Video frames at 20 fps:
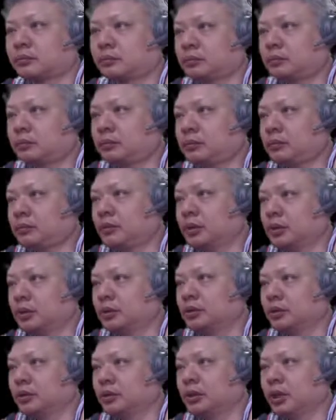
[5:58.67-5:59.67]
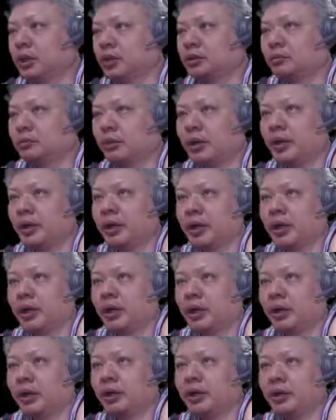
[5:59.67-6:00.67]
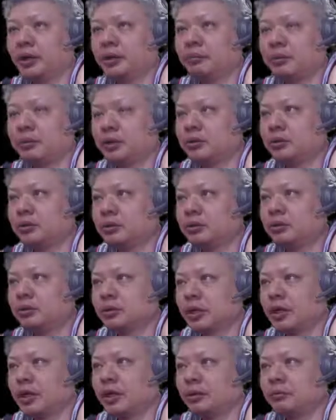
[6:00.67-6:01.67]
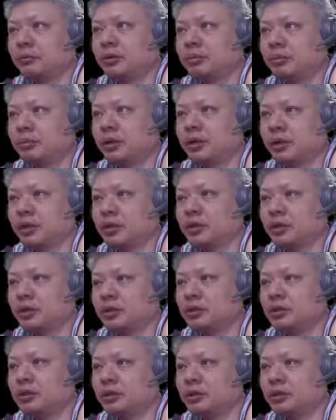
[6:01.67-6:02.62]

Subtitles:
So that is why R8 plus 2 cannot be played in this situation.